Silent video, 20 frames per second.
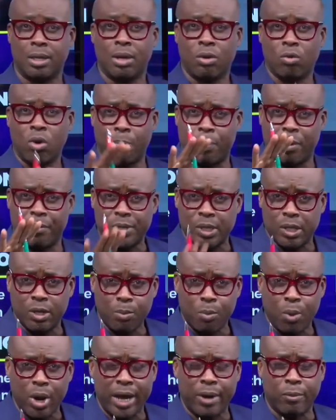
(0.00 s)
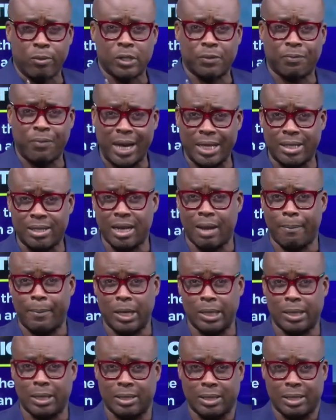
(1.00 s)
When Professor Addo was fighting
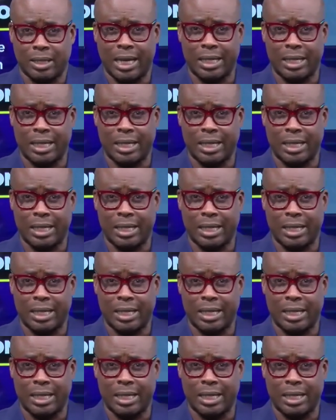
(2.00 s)
about this in